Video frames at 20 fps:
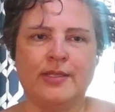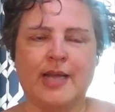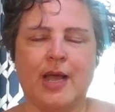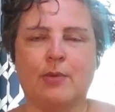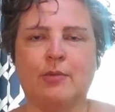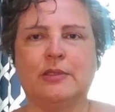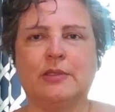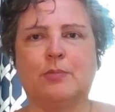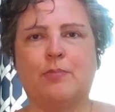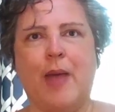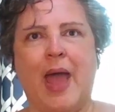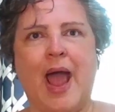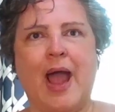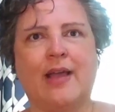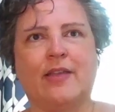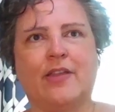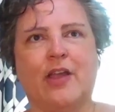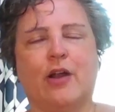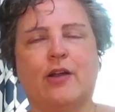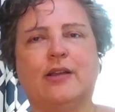I was
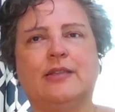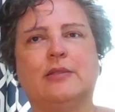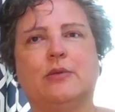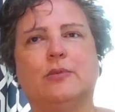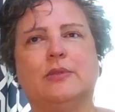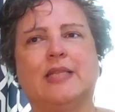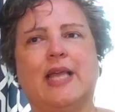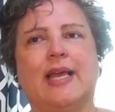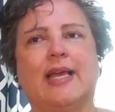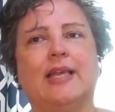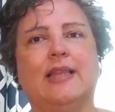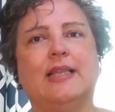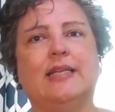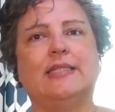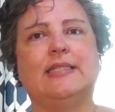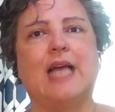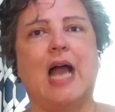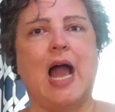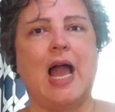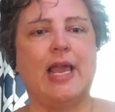back there because it was like in the
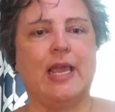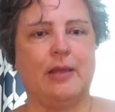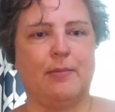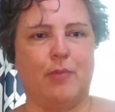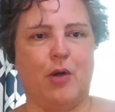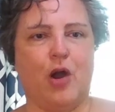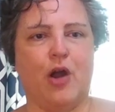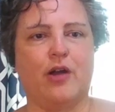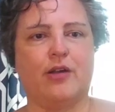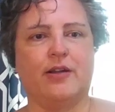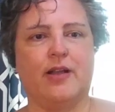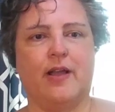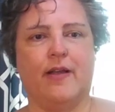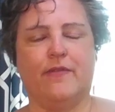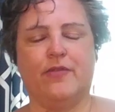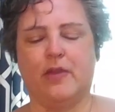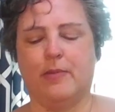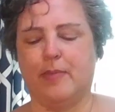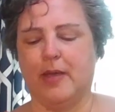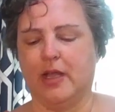dying part
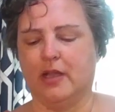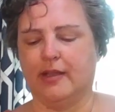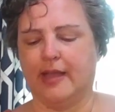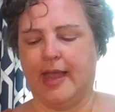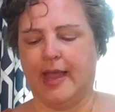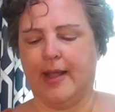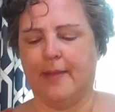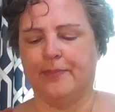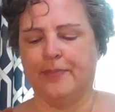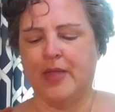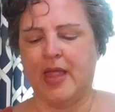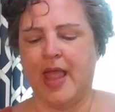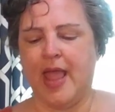of the building.